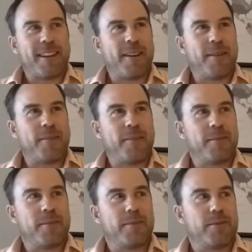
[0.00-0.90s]

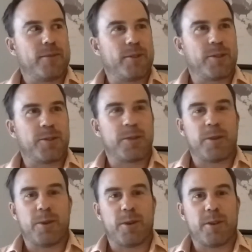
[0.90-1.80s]
Um, sort of story
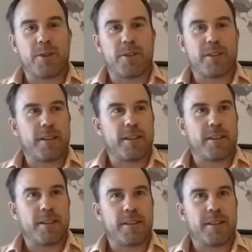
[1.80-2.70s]
was that
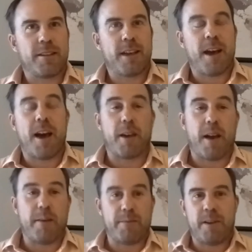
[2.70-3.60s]
I,
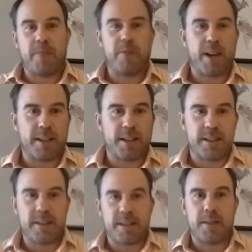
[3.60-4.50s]
I advanced
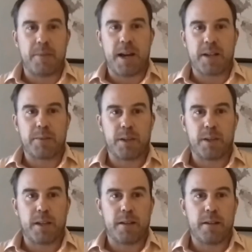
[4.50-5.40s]
into the match
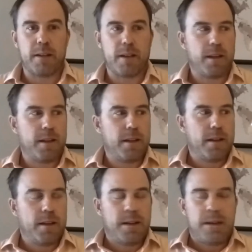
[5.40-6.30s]
play and
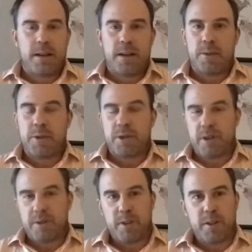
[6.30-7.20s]
I'm sure
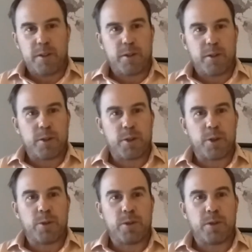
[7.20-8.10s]
everybody that's on this call,